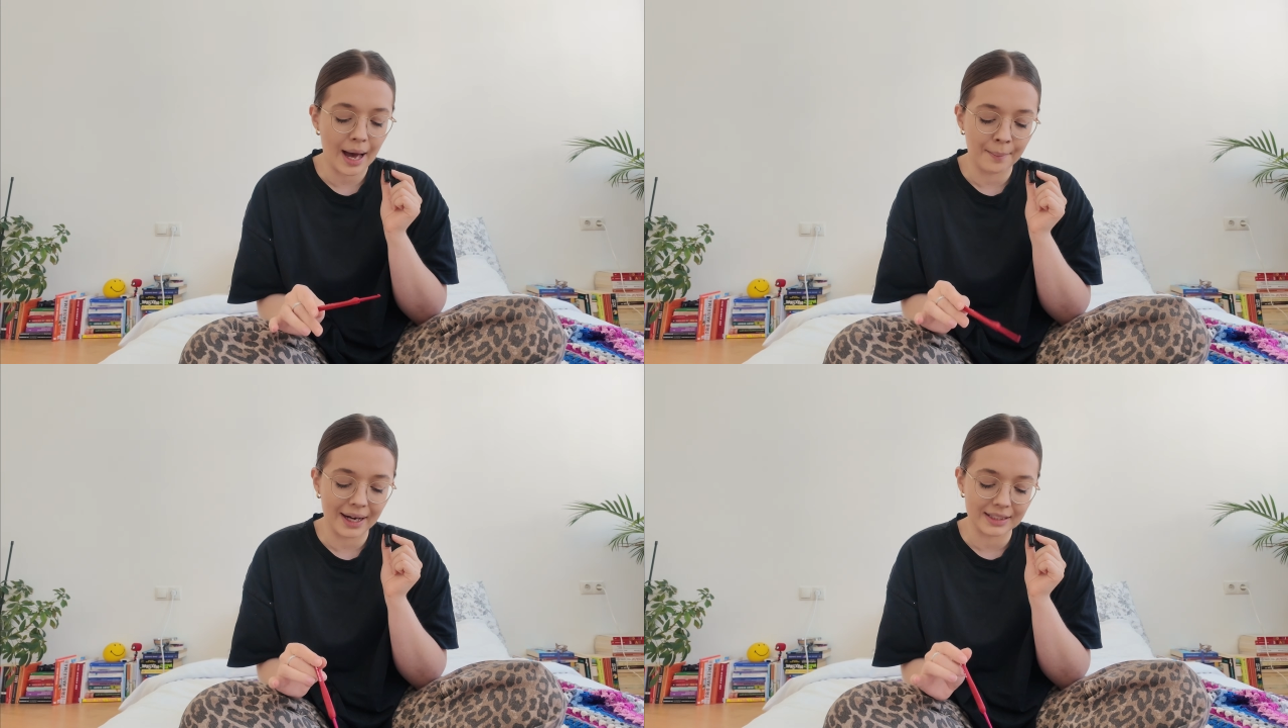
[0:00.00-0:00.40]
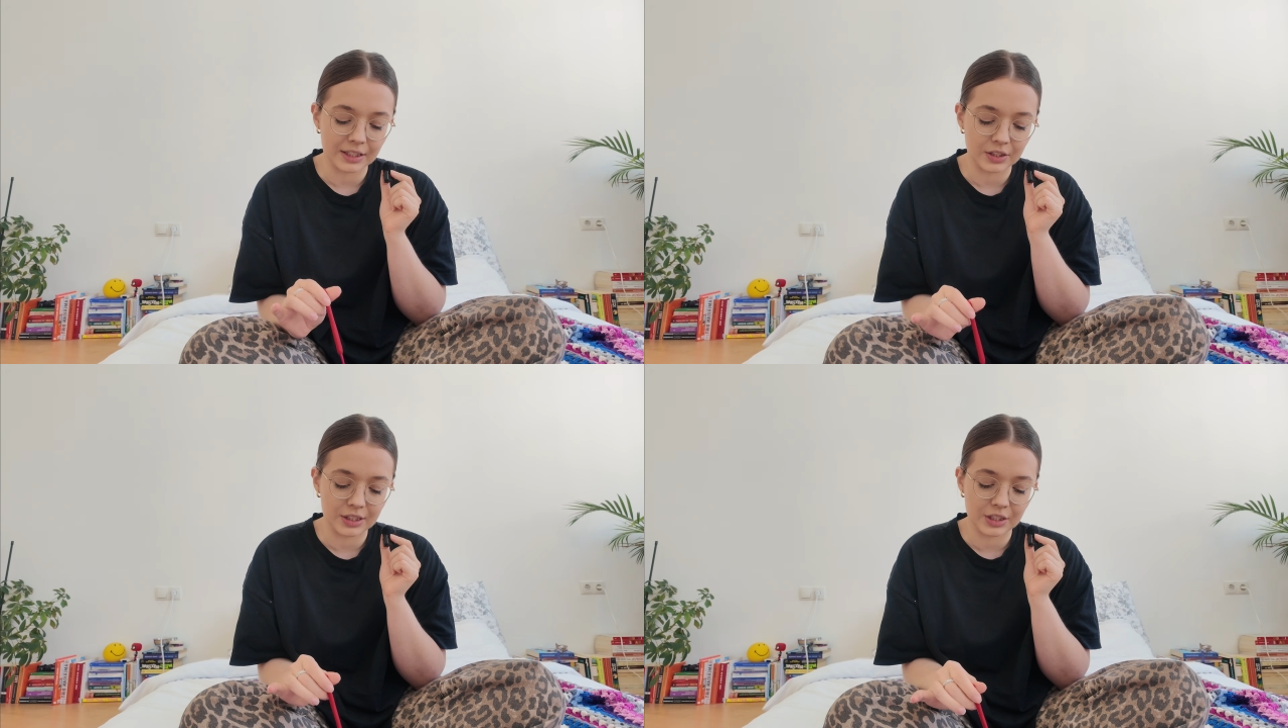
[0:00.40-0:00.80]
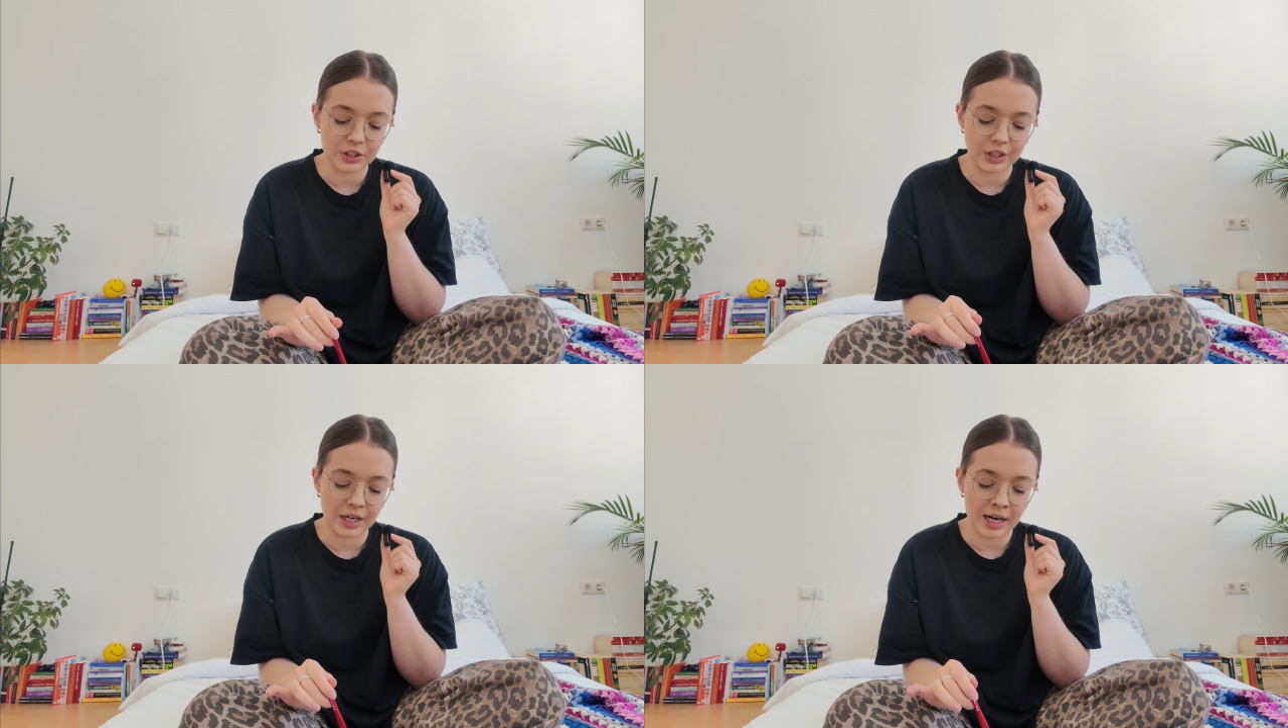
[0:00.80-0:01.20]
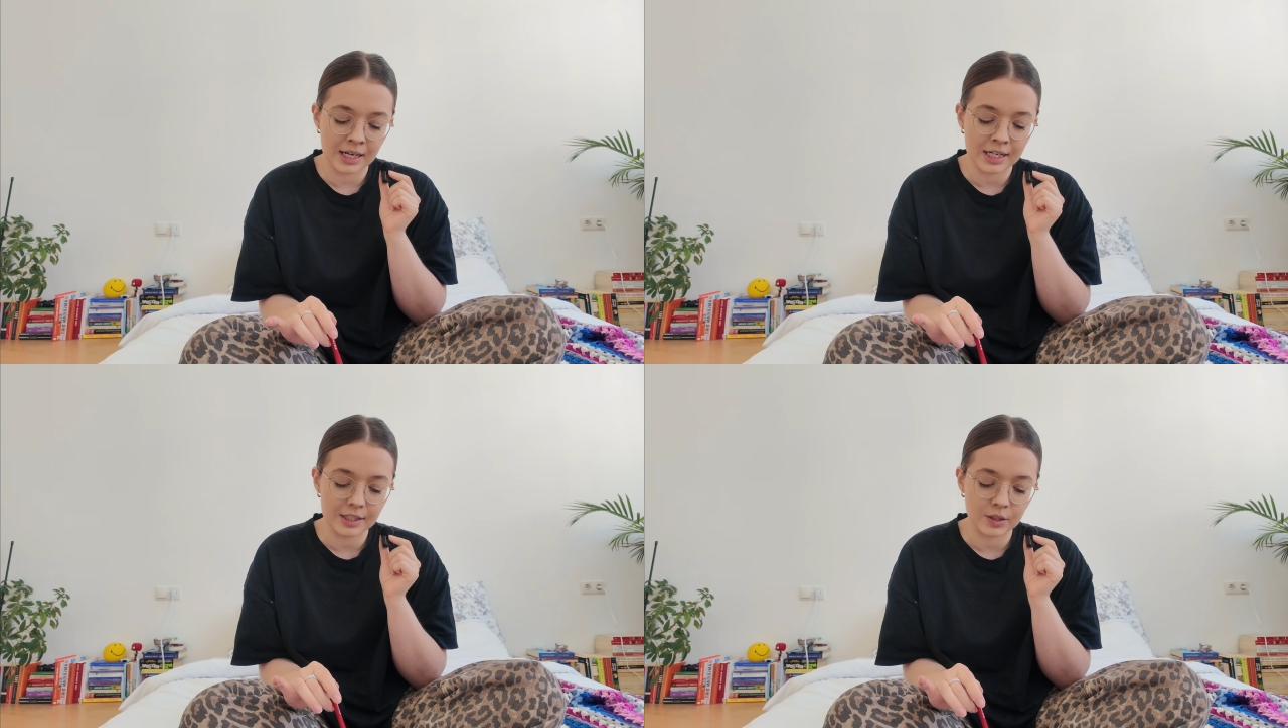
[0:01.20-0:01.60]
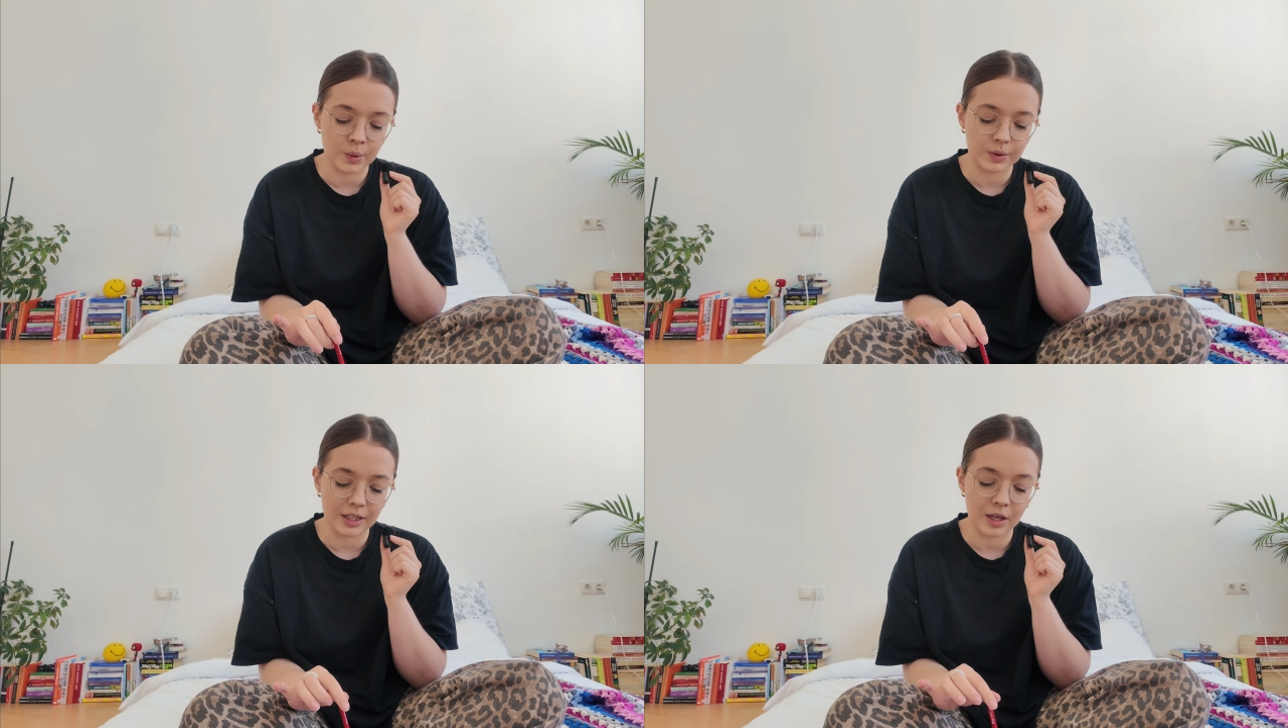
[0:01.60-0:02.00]
accessories generally,
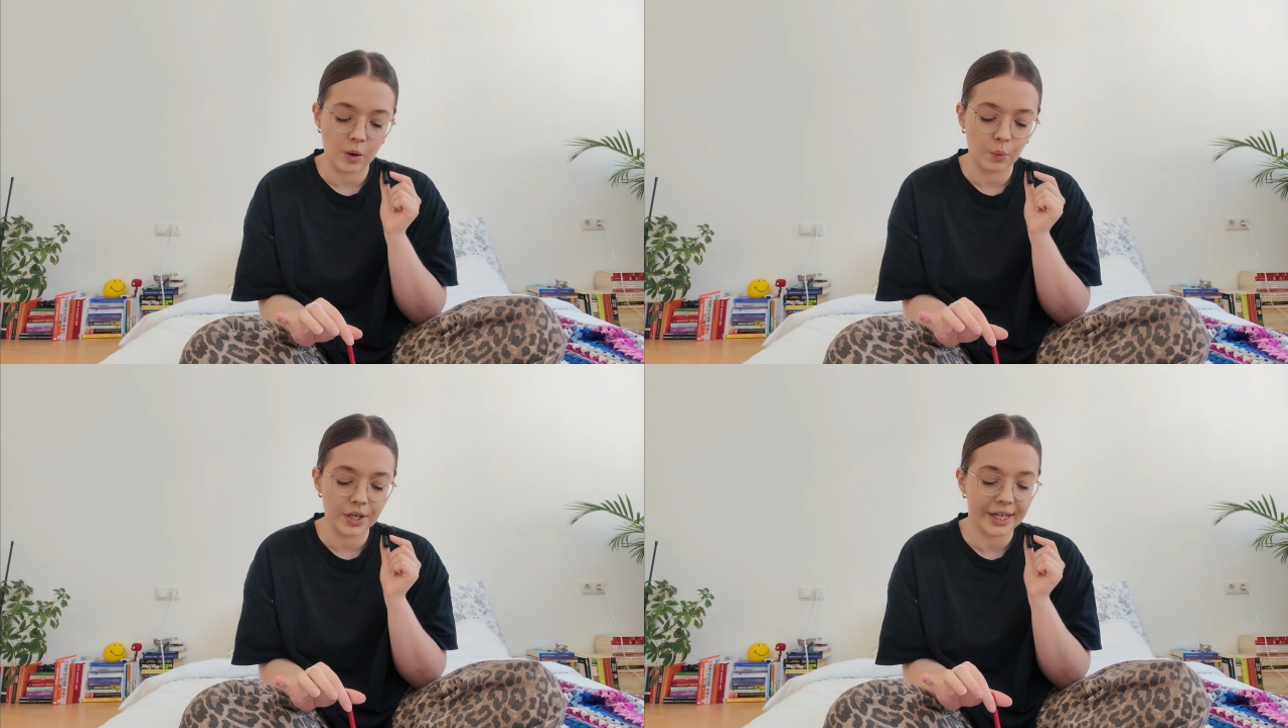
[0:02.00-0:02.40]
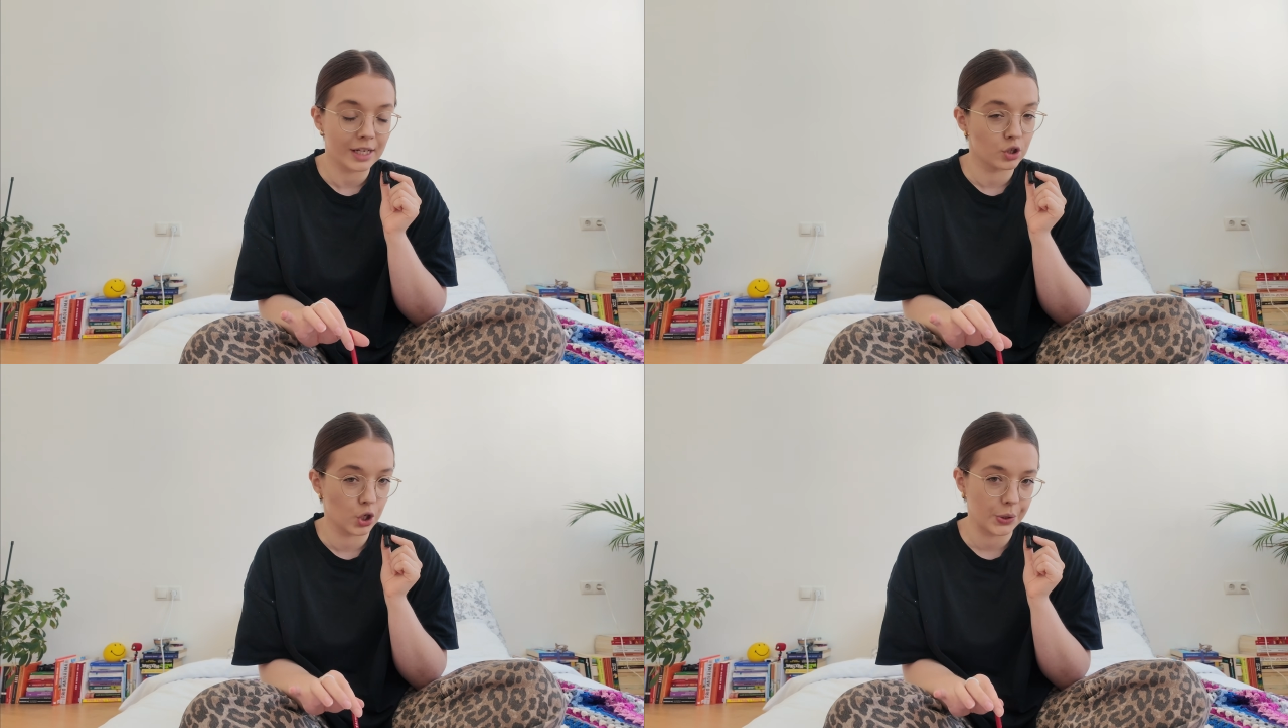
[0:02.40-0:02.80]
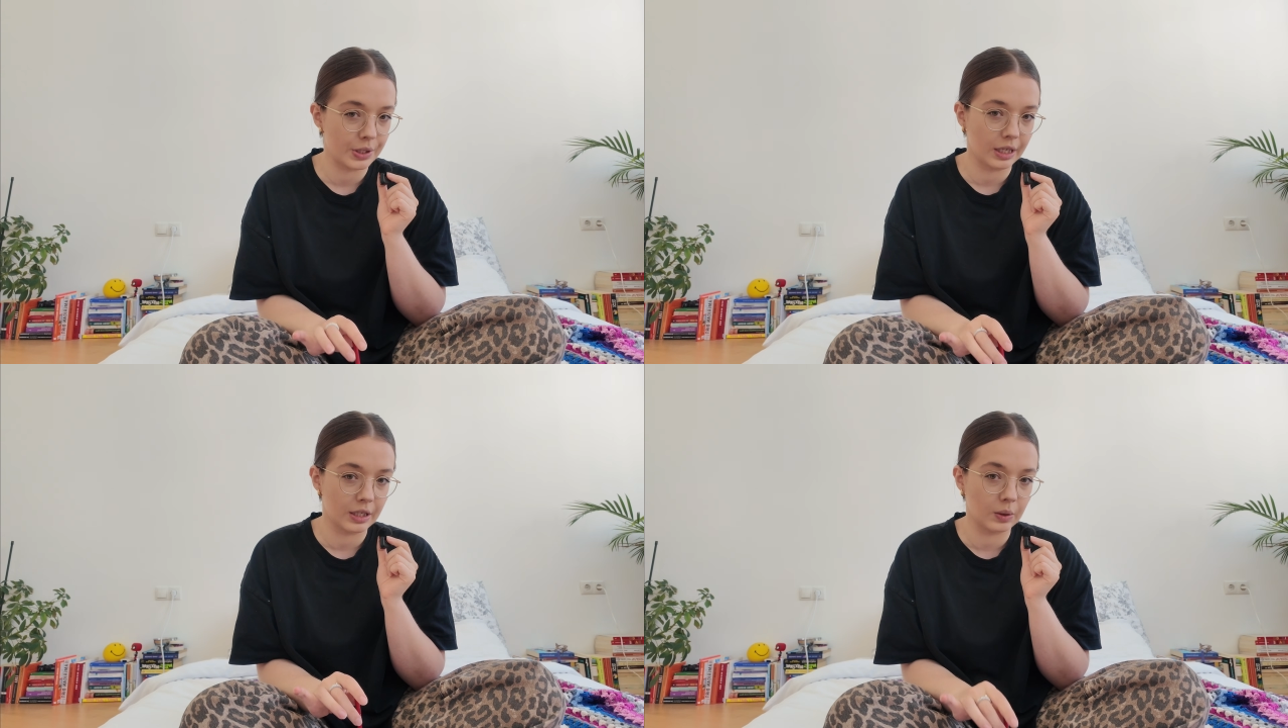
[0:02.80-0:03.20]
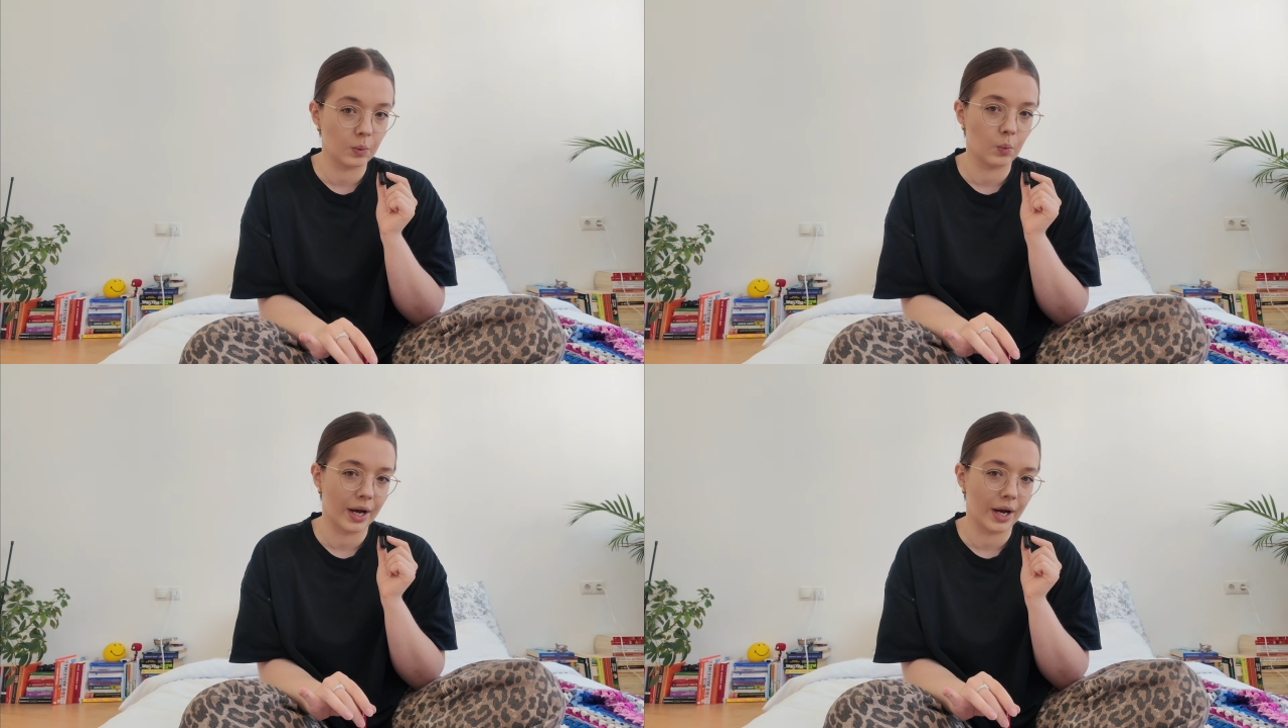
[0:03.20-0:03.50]
so then we can choose it